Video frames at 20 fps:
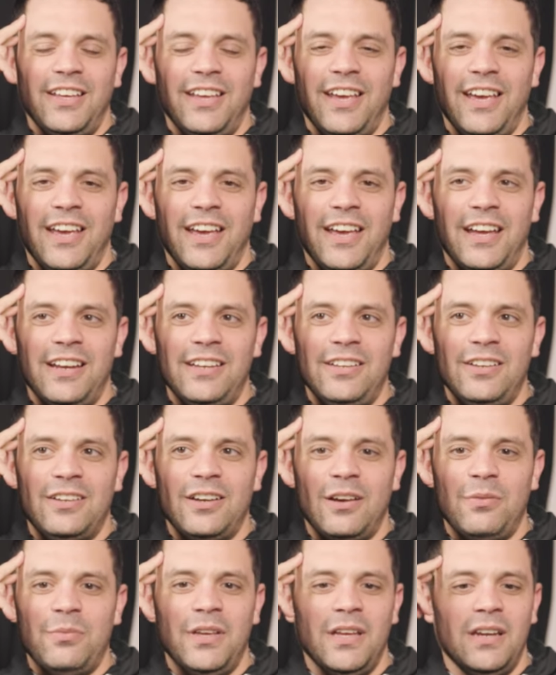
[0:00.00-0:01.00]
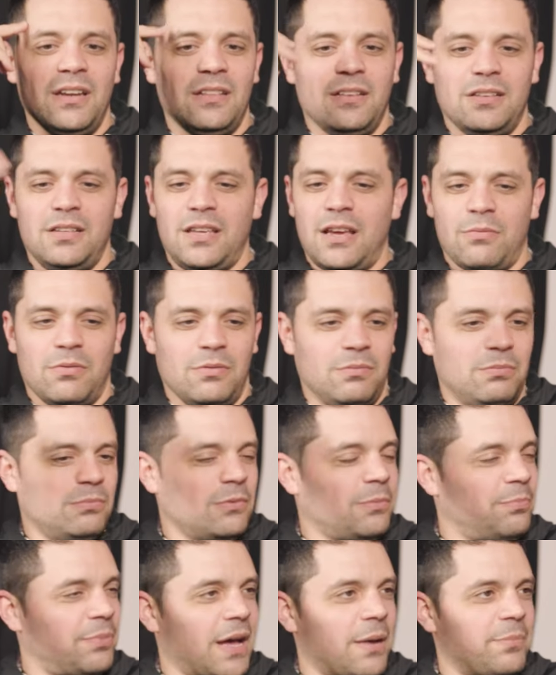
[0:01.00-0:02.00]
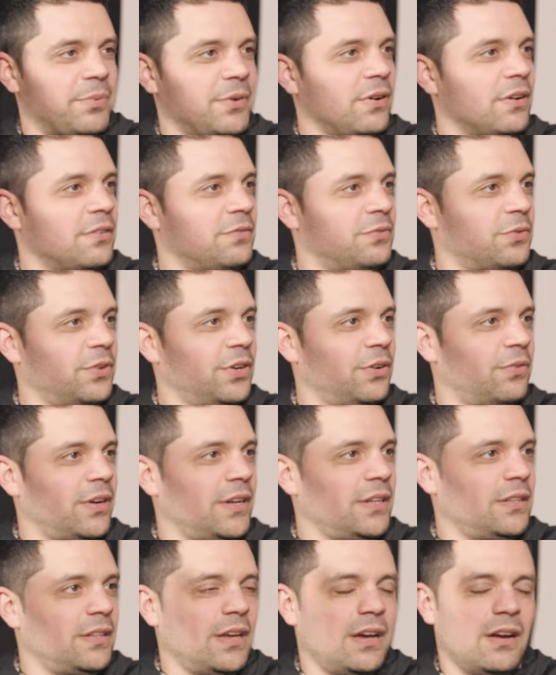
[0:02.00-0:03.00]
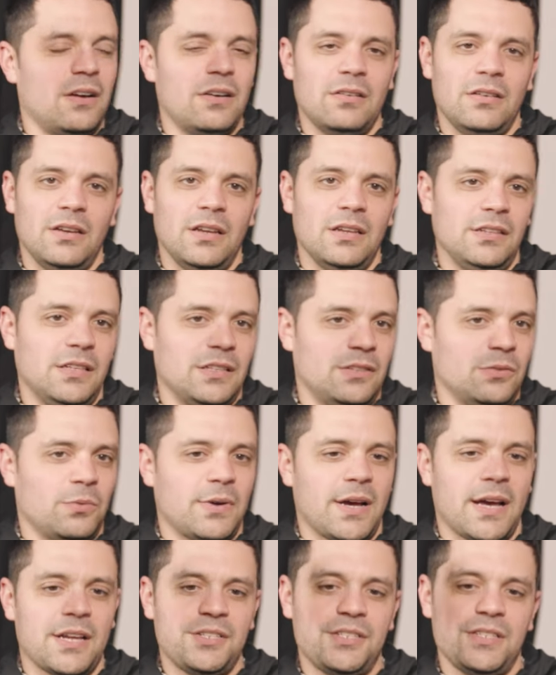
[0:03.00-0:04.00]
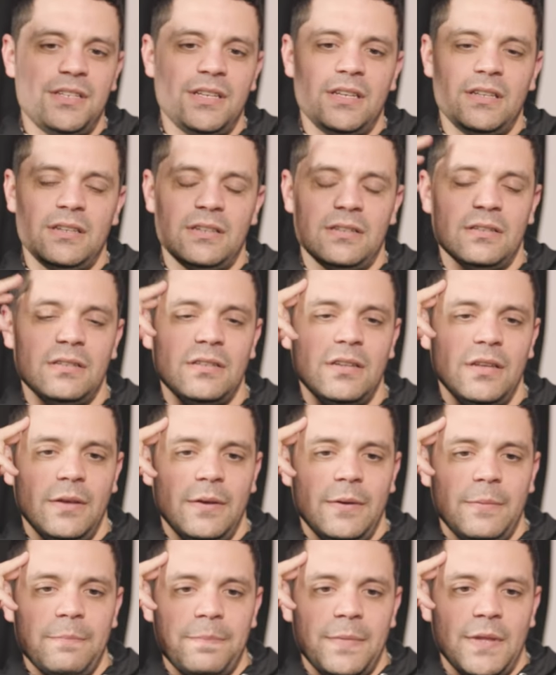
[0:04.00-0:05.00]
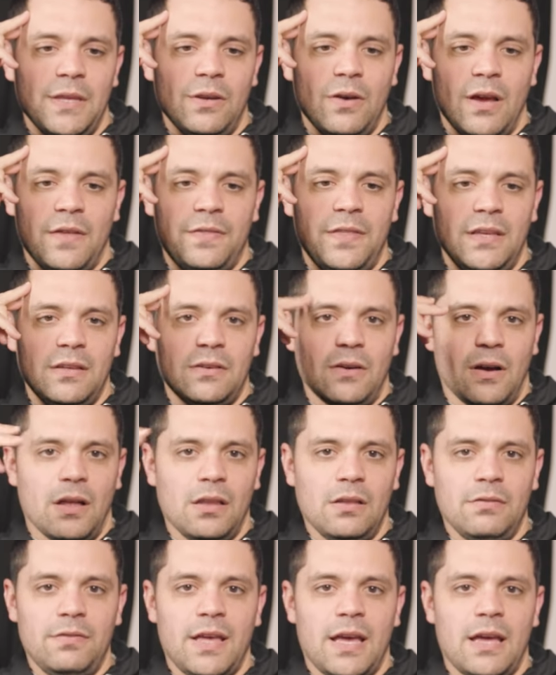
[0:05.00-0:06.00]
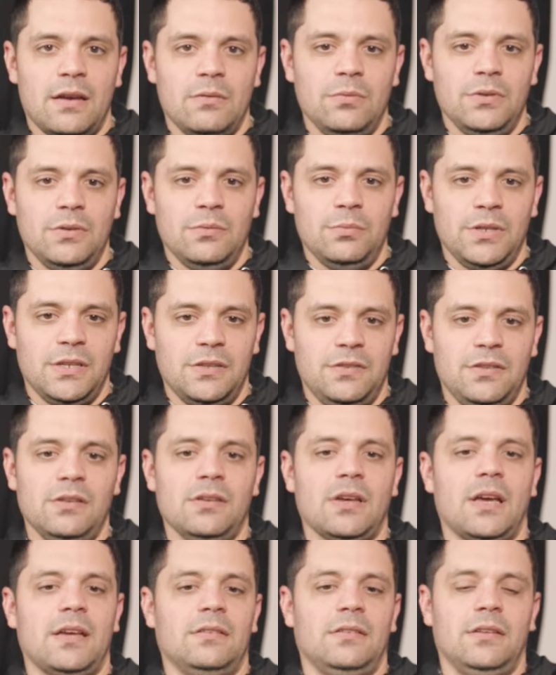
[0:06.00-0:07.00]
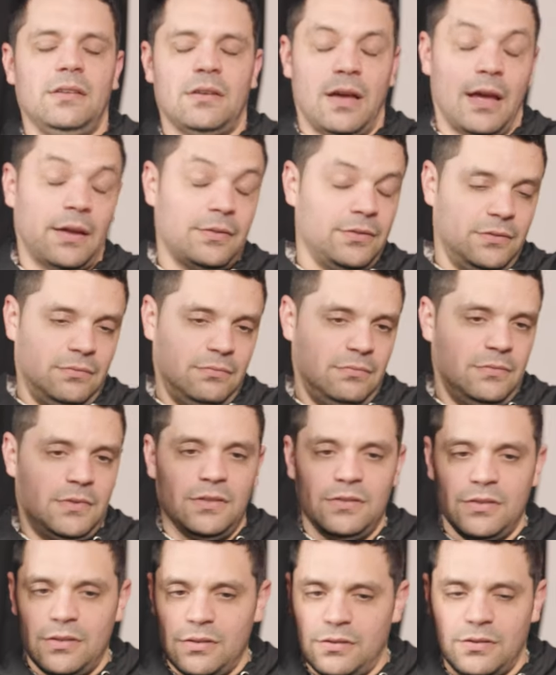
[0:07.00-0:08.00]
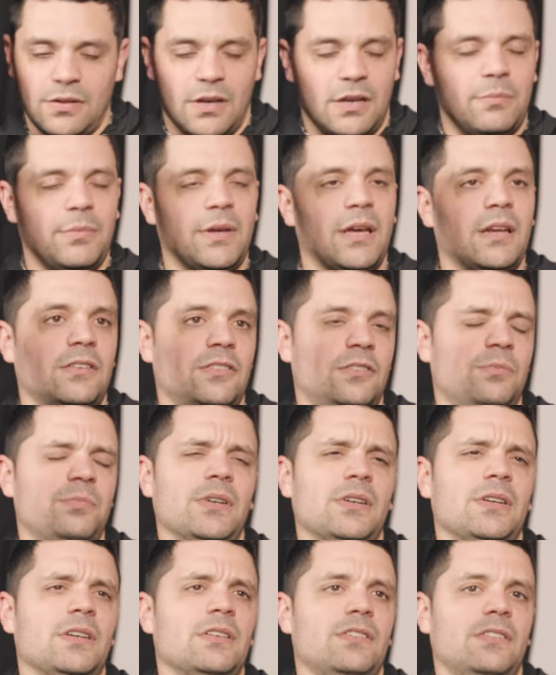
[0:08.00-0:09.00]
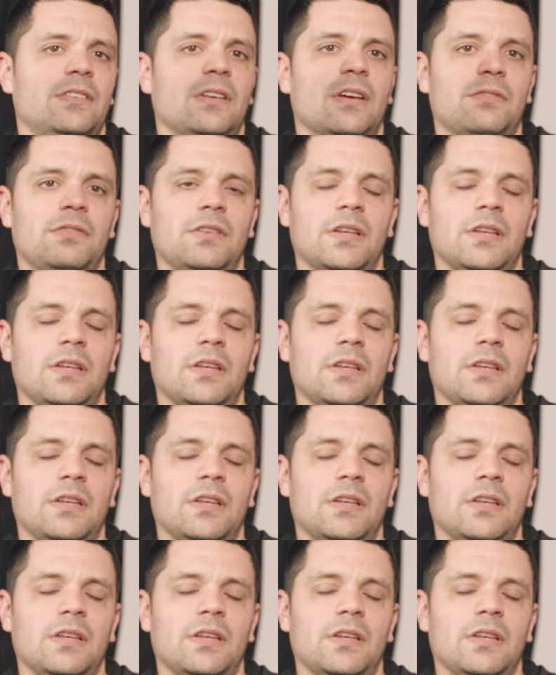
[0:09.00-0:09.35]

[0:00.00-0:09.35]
And you come in and like, yeah, well, we'll pop it on for you right there. And you get to watch it. And, you know, I think all of that, we, we continue, I, you know, I continue to talk about experience stuff.